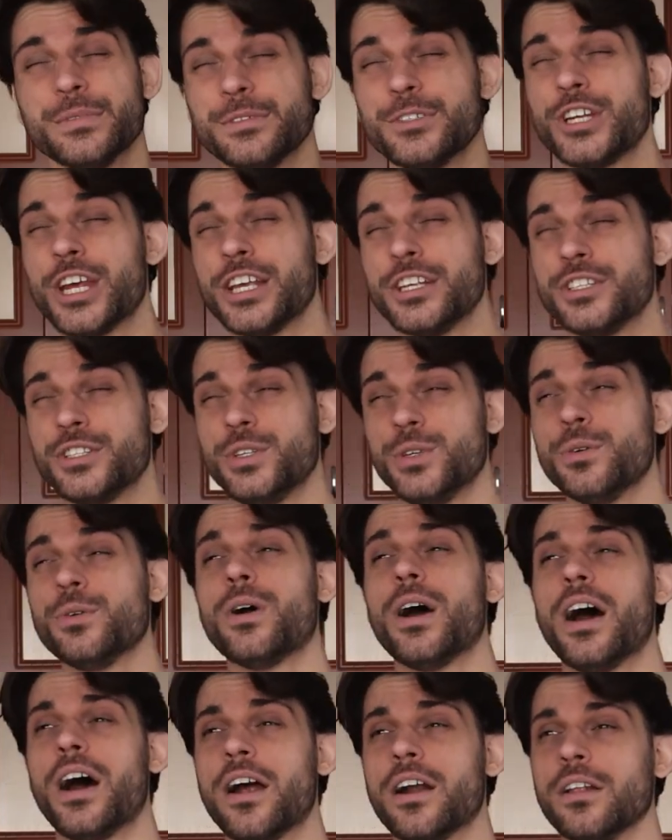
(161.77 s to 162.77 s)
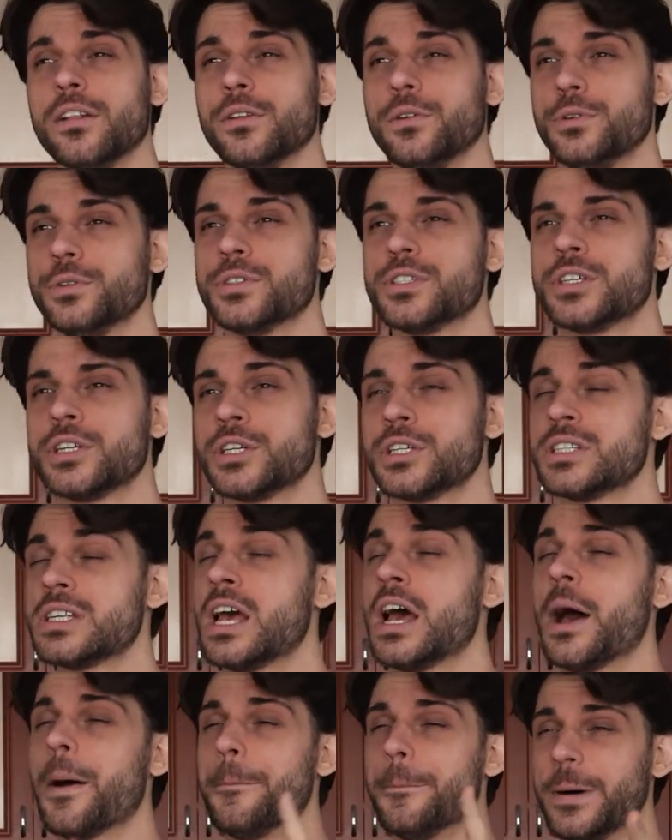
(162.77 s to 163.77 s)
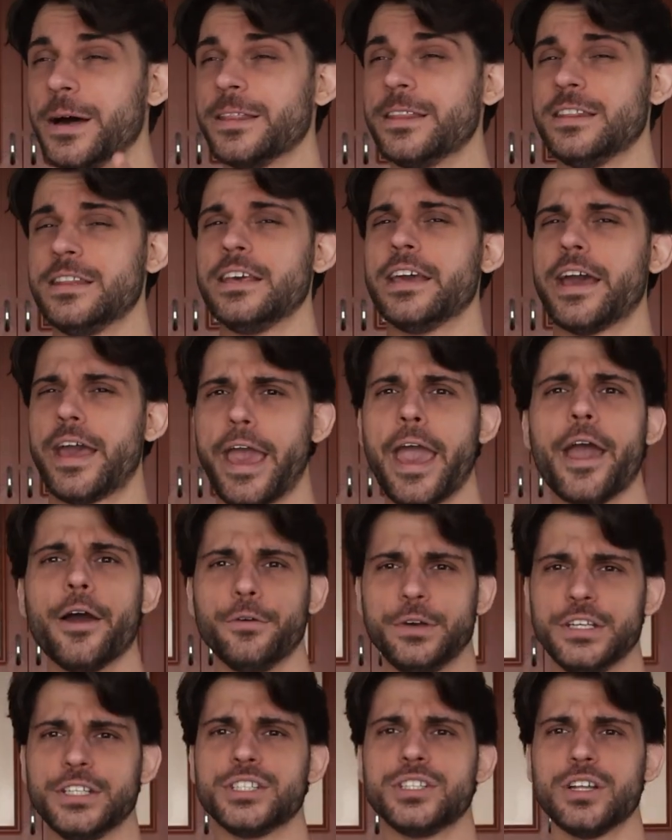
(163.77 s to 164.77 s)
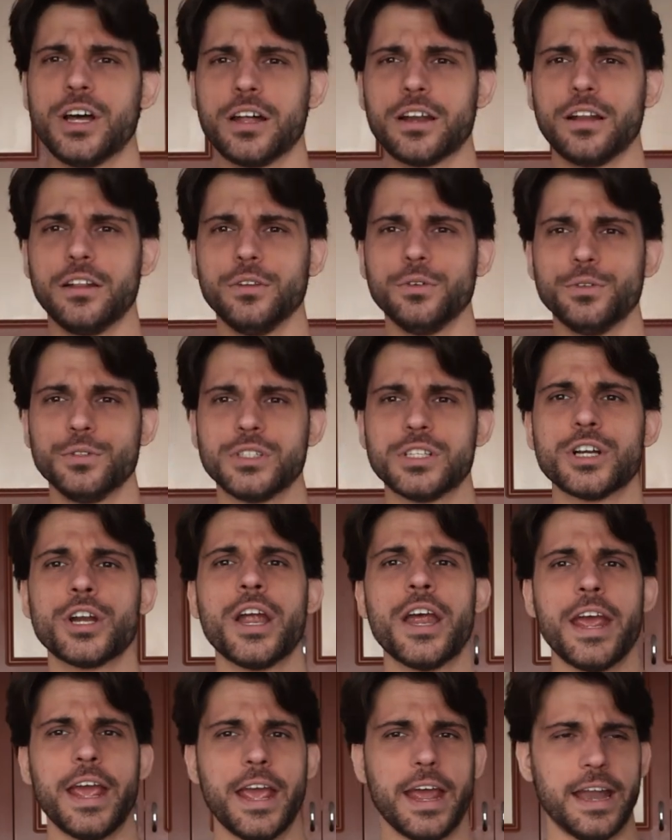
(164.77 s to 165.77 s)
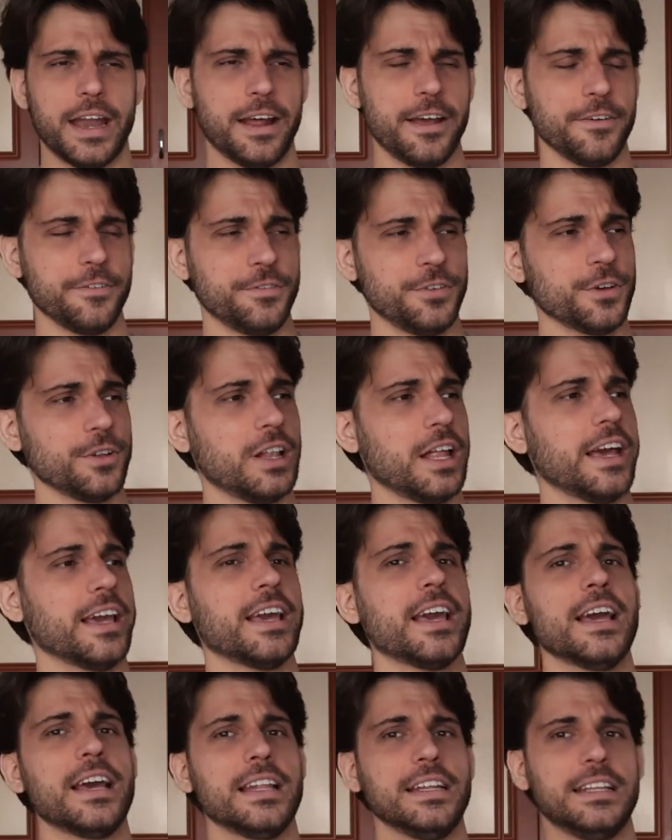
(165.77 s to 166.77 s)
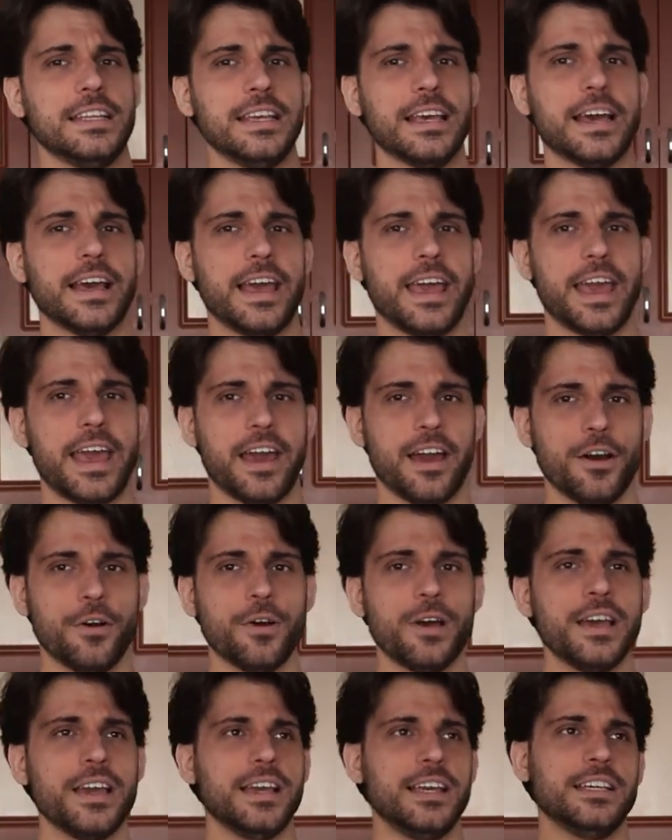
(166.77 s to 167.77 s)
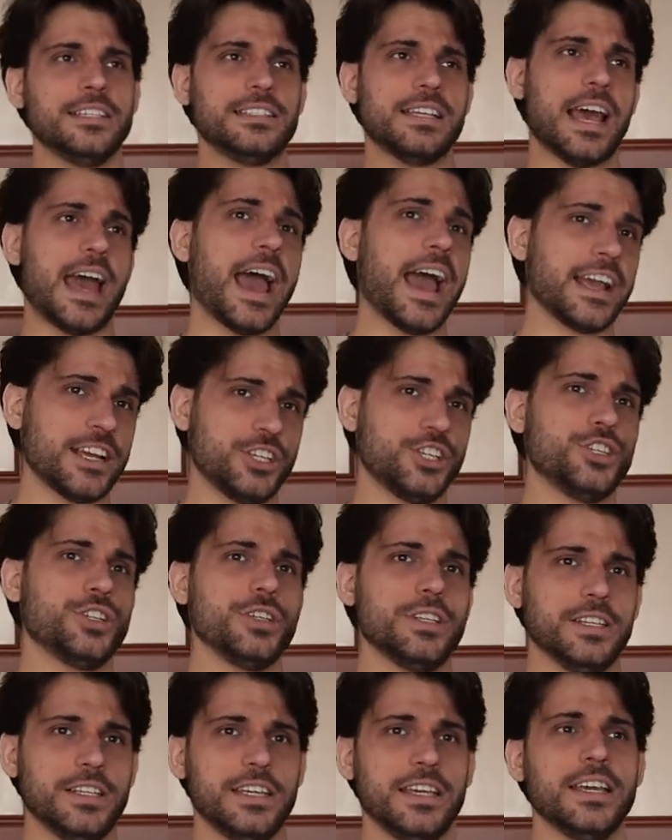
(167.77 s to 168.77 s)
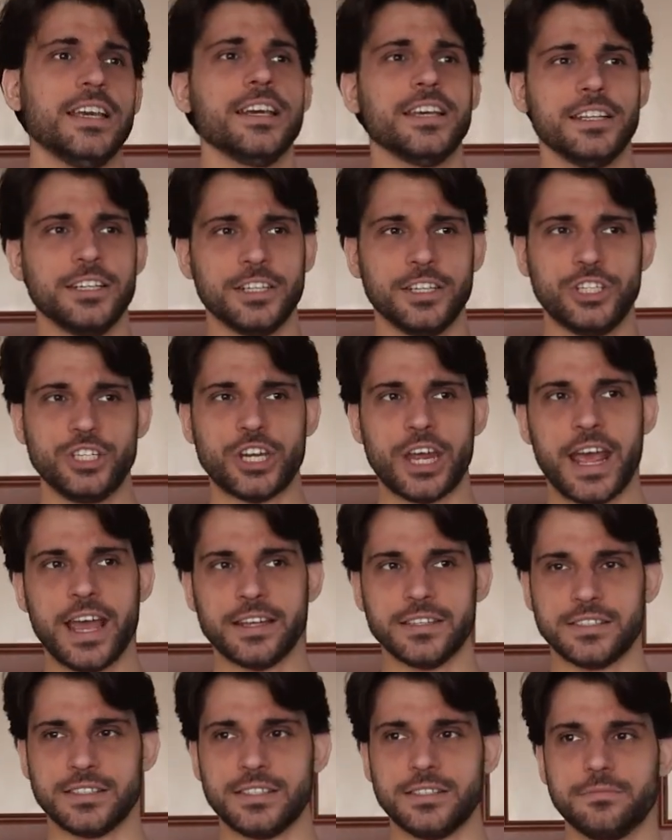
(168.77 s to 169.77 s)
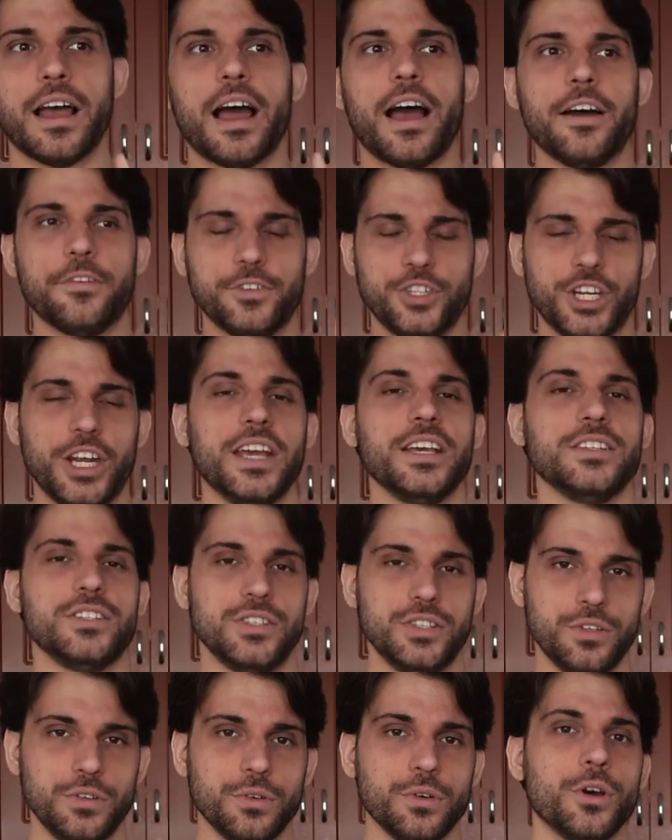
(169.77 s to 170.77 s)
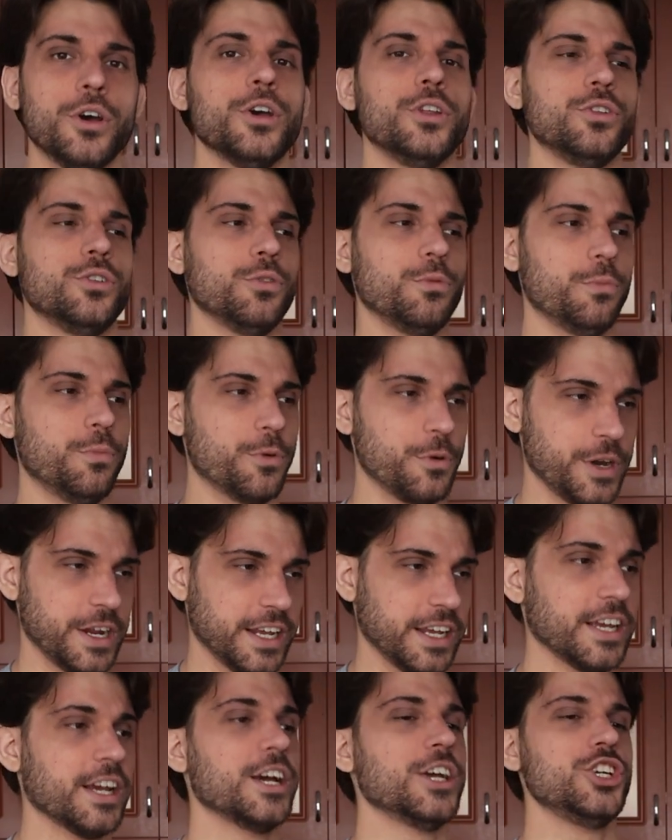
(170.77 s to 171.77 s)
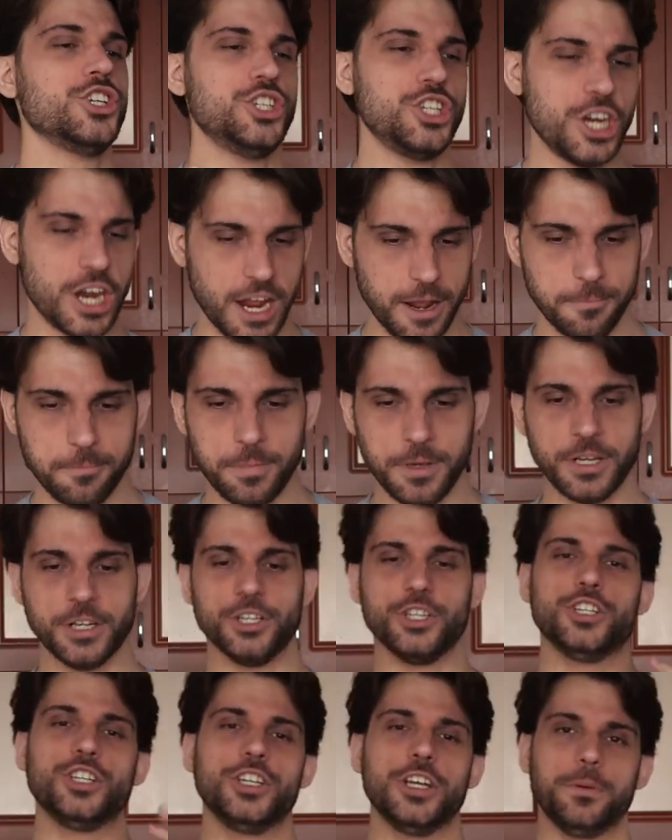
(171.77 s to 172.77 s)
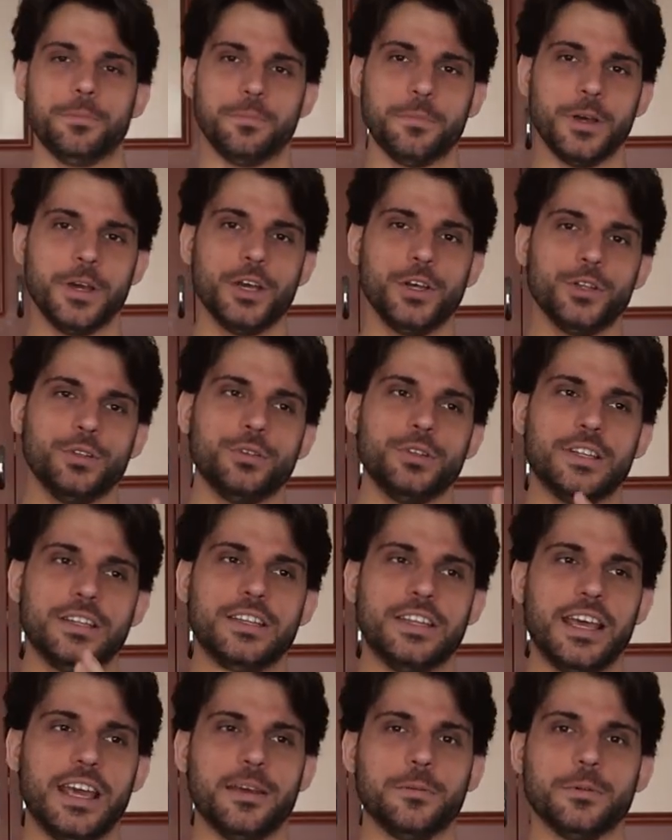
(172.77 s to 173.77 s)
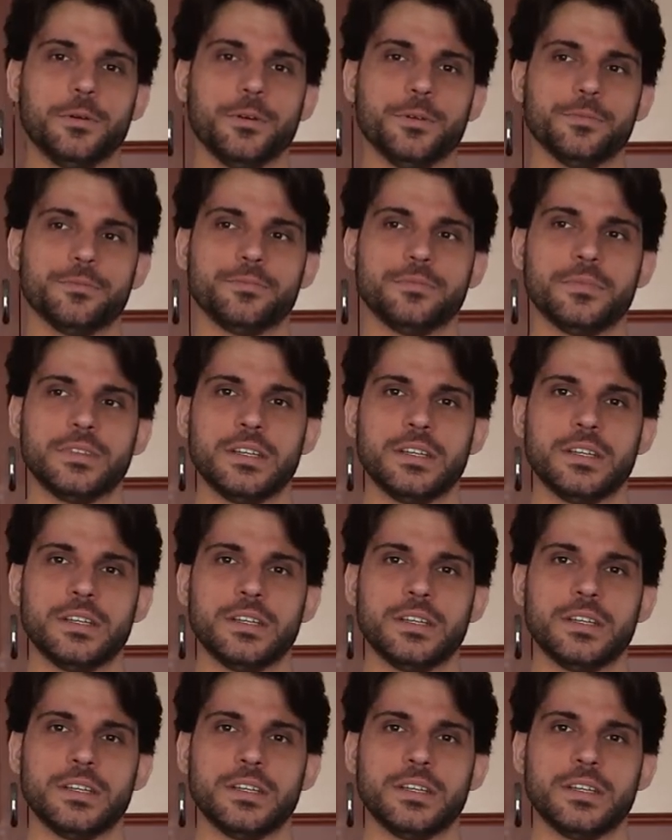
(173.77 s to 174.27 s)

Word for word: Chase U are losers, but Thea Hail is not a loser. And I feel like Thea Hail is actually the chance of Chase U to bring championship to the table.